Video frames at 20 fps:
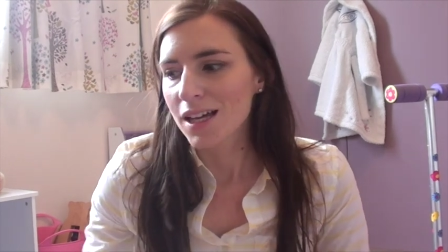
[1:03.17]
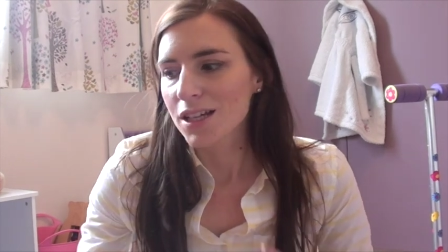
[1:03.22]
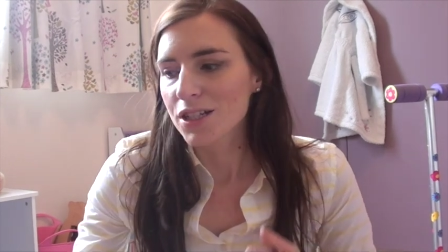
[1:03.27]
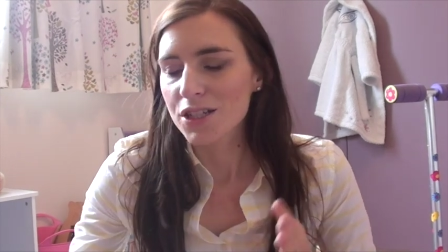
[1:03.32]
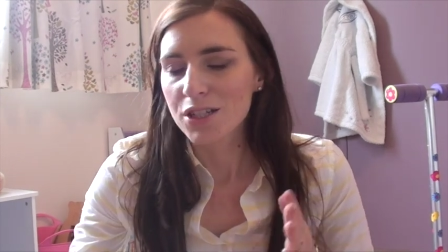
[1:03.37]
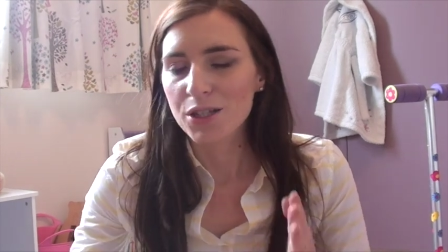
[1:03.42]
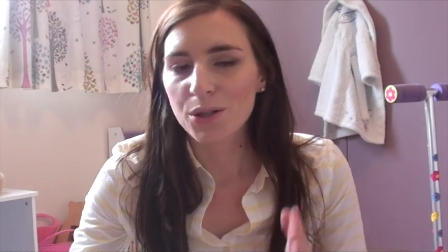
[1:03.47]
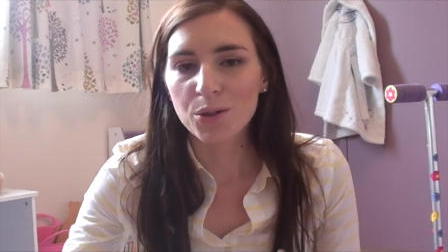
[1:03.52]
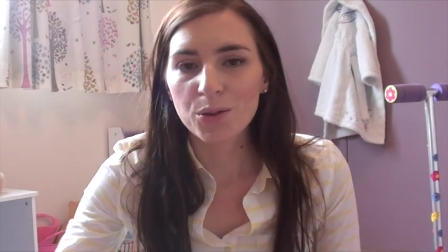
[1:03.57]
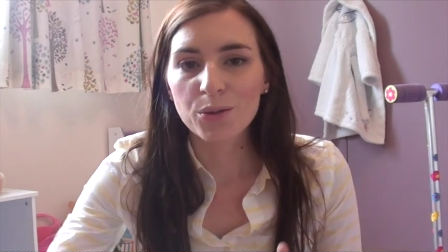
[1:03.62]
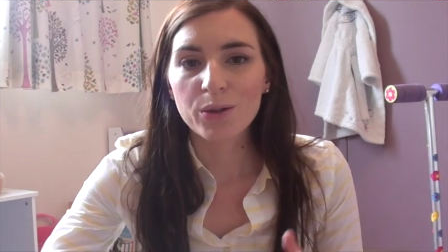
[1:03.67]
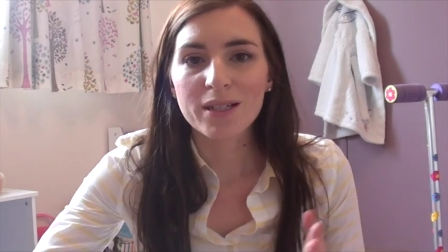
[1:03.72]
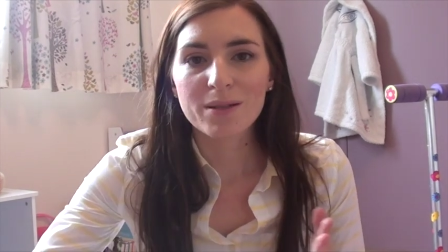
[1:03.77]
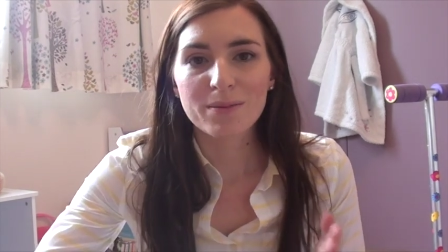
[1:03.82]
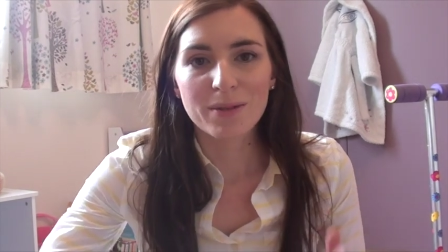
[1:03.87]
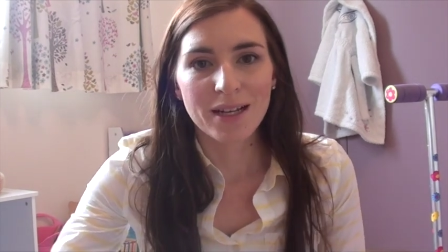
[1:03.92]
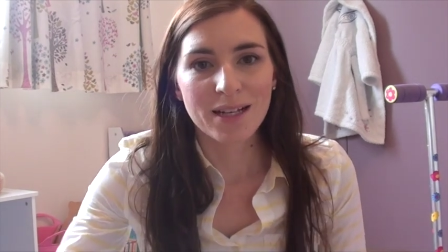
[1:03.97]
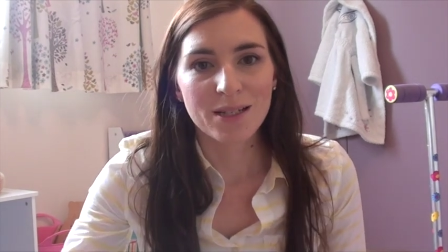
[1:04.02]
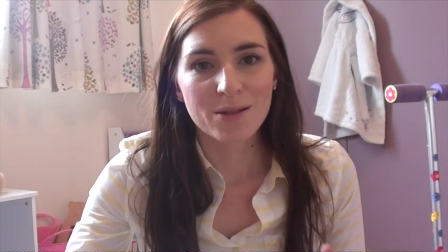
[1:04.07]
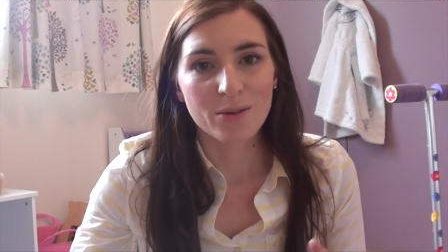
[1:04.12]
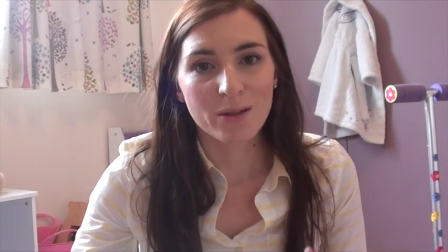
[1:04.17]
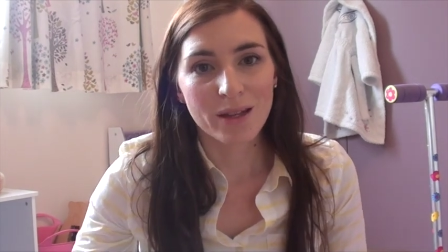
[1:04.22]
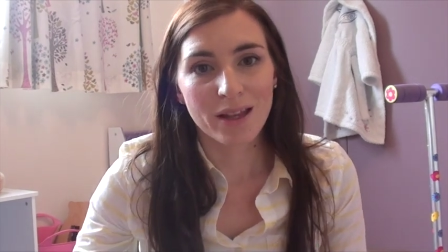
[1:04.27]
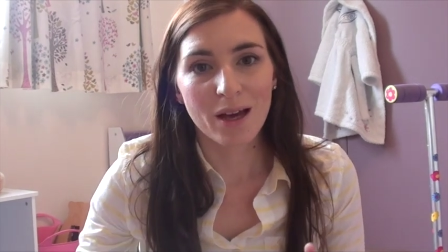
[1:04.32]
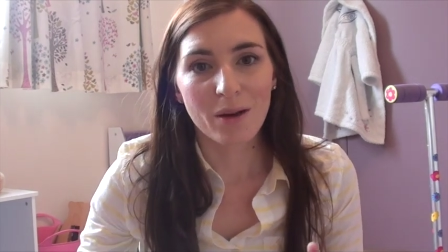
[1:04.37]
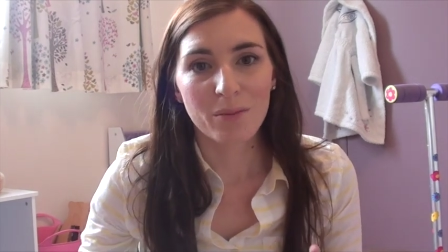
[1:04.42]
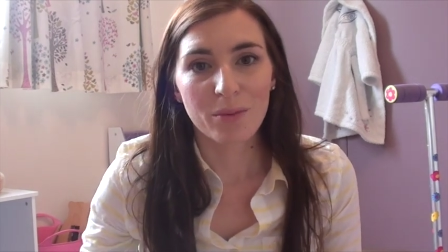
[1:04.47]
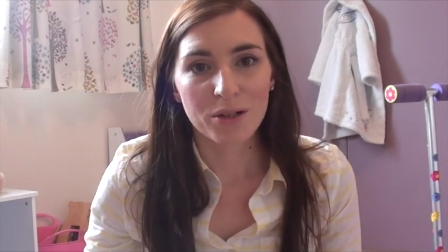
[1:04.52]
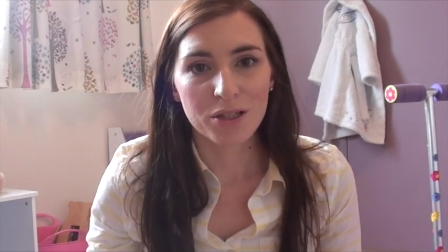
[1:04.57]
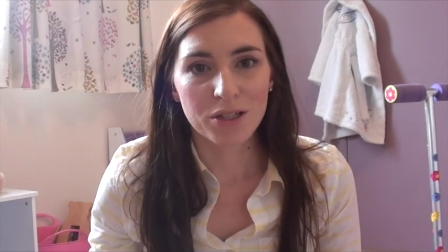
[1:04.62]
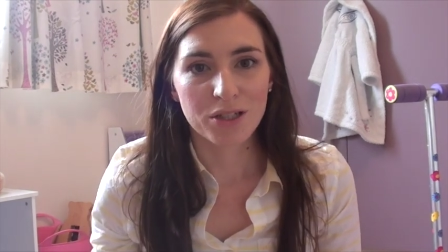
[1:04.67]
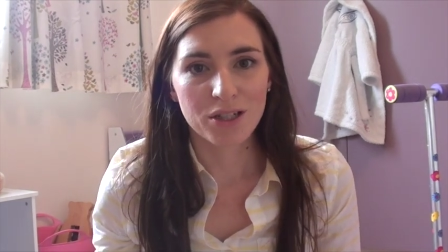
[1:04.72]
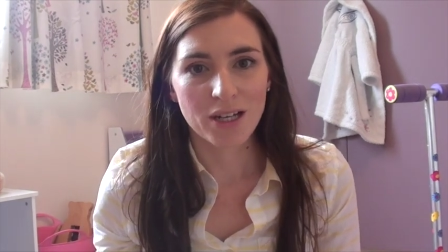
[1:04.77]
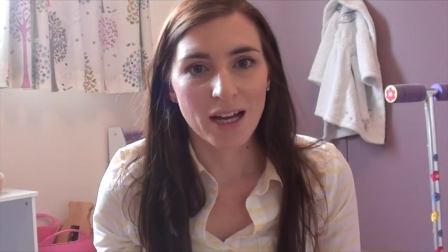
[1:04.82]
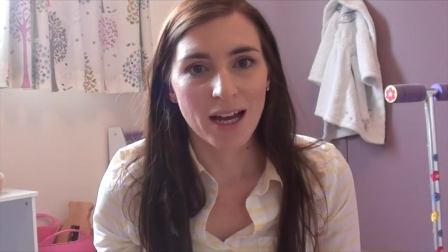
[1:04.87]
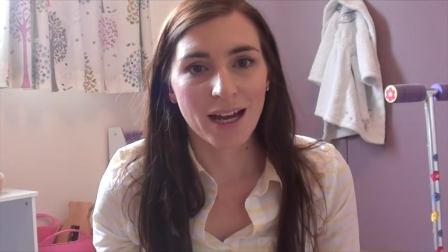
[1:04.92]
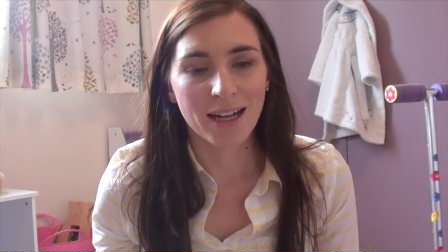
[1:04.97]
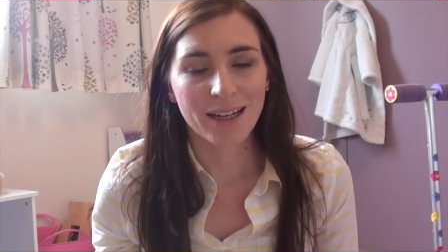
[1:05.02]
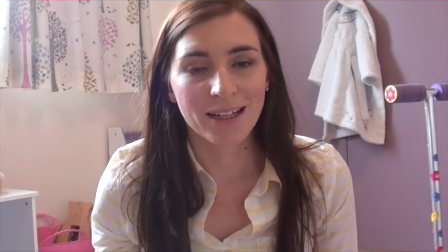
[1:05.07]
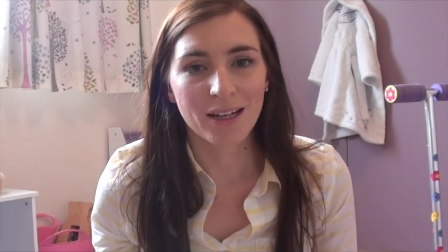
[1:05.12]
She always plays with her
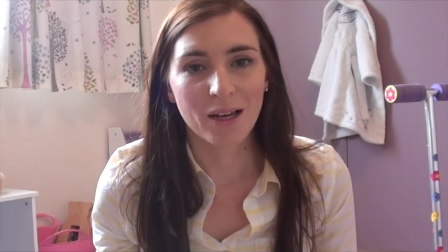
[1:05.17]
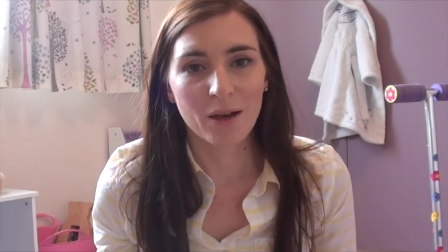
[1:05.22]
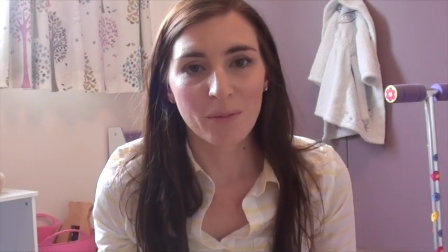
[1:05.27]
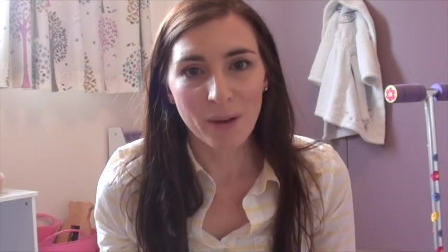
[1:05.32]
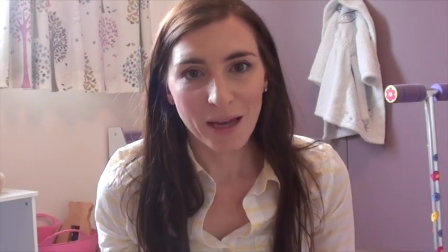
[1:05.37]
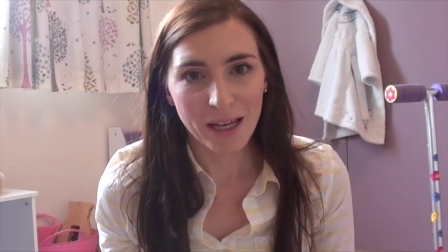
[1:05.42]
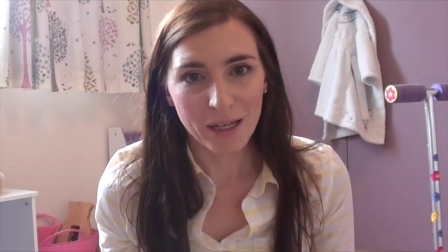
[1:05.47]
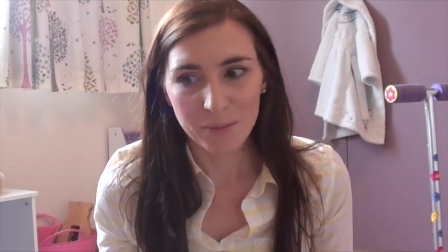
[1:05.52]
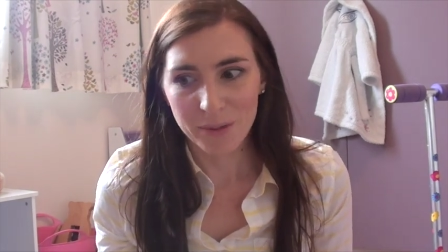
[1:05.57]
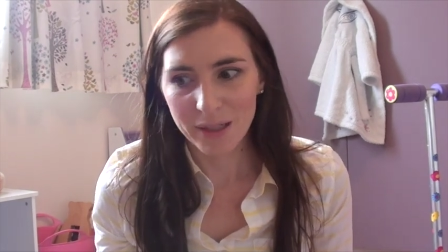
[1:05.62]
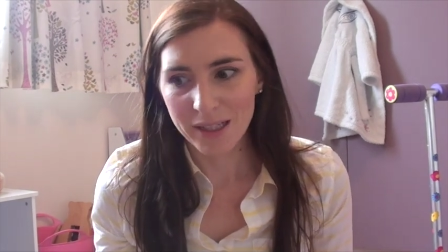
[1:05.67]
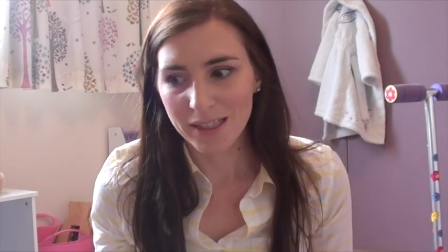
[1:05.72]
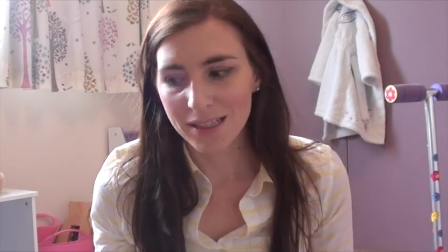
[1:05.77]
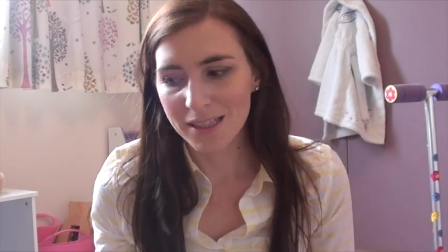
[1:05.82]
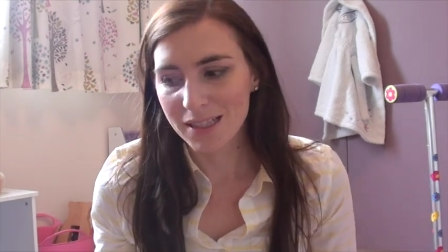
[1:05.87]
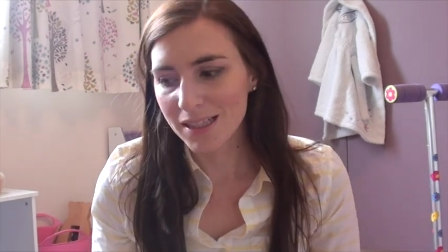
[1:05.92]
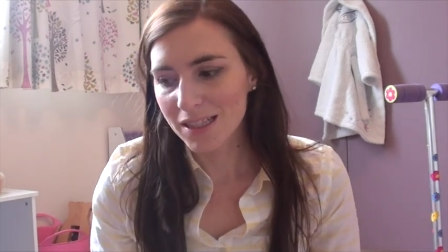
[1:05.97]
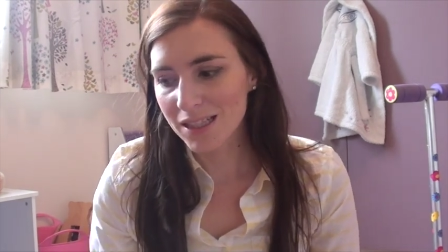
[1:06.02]
pushchair and her babies.